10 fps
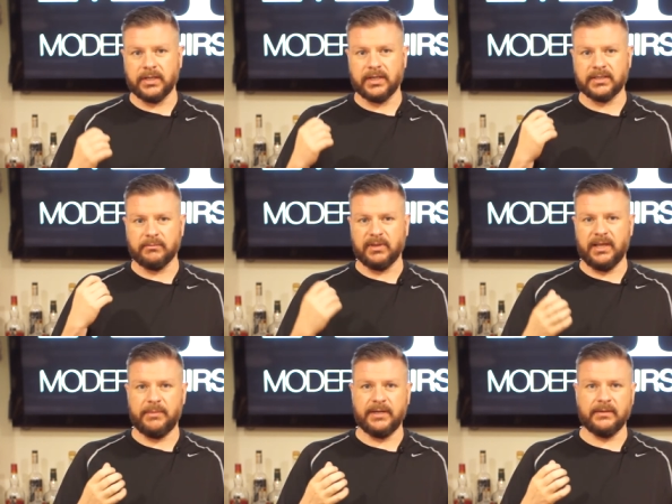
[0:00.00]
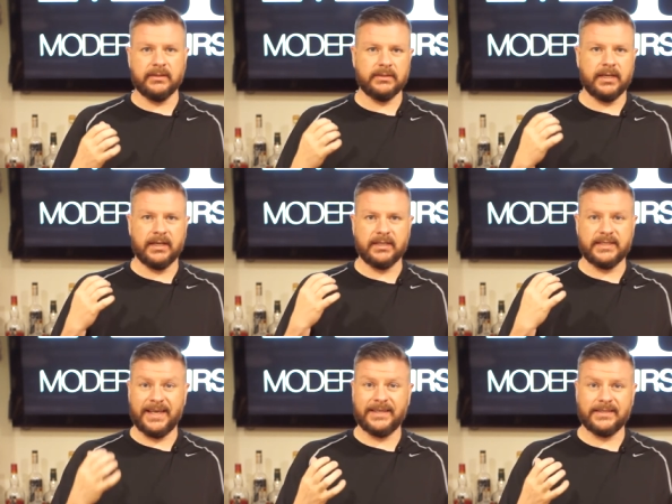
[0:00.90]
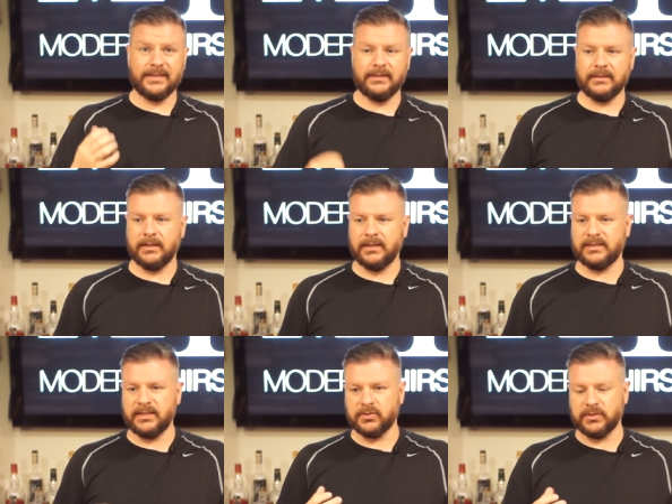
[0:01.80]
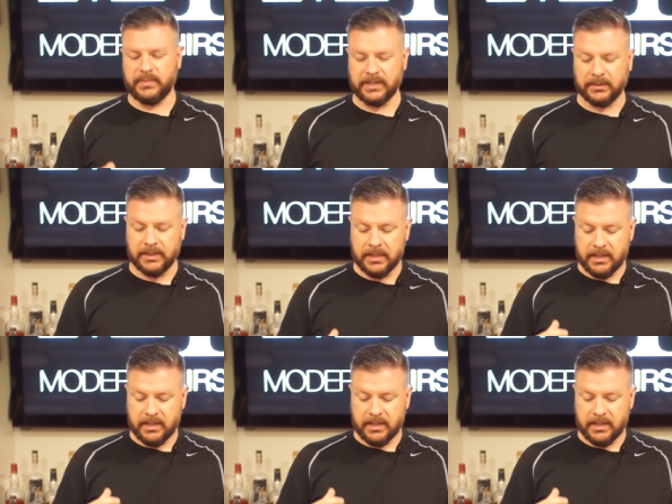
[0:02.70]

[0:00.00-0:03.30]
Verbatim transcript: uh, some lemon uh, zest uh, citrus peel.